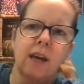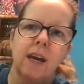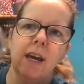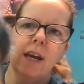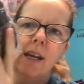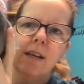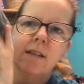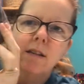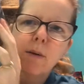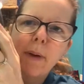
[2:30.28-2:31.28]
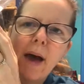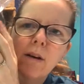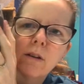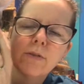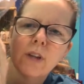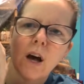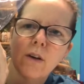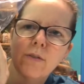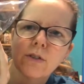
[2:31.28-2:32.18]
It is a Pound of Love,